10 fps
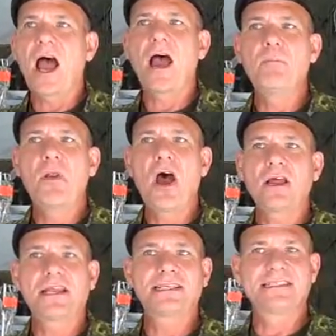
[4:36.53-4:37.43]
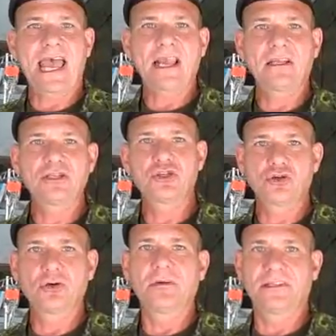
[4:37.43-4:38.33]
I'm not exactly
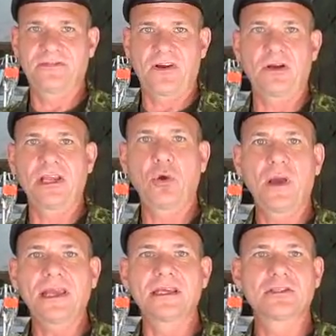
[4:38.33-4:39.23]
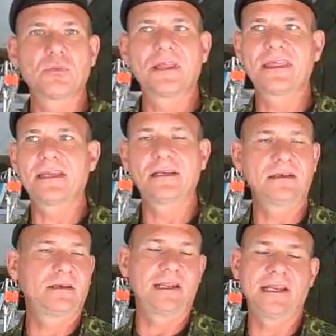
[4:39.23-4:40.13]
sure. It's fairly quick. It's
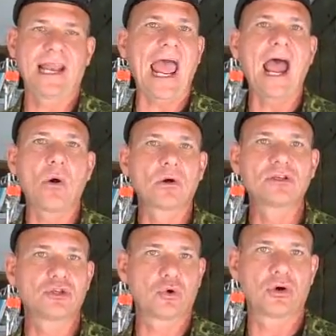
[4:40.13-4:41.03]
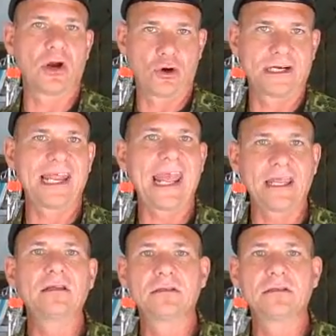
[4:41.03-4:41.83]
within hours or a day.